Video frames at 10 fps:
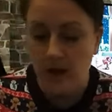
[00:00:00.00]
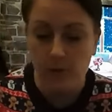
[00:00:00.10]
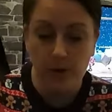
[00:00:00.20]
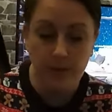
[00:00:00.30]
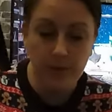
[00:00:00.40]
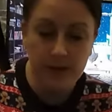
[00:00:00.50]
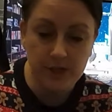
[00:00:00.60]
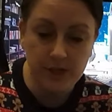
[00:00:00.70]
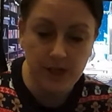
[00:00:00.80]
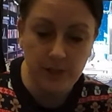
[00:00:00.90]
were pretty
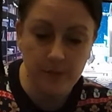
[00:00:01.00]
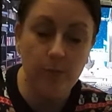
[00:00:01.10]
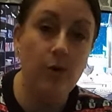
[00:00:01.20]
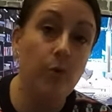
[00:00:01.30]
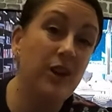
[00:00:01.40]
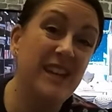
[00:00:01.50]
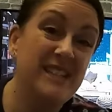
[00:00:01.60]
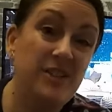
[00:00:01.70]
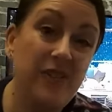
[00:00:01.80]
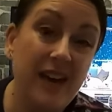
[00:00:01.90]
cheap, what,
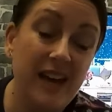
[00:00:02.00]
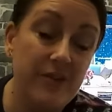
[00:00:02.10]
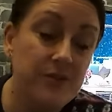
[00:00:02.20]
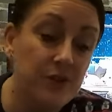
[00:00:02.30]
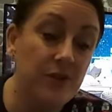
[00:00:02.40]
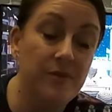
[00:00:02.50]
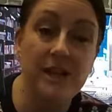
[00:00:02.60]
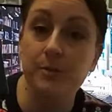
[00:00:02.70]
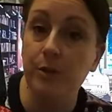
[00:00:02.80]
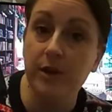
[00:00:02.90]
£1.85, so
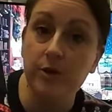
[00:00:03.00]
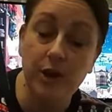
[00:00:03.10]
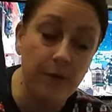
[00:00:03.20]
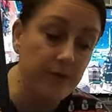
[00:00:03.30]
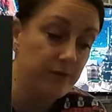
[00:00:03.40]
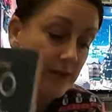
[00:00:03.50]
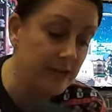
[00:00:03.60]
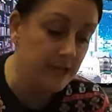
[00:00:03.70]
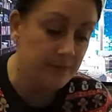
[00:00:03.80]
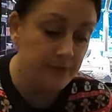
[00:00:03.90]
that's pretty good going, really.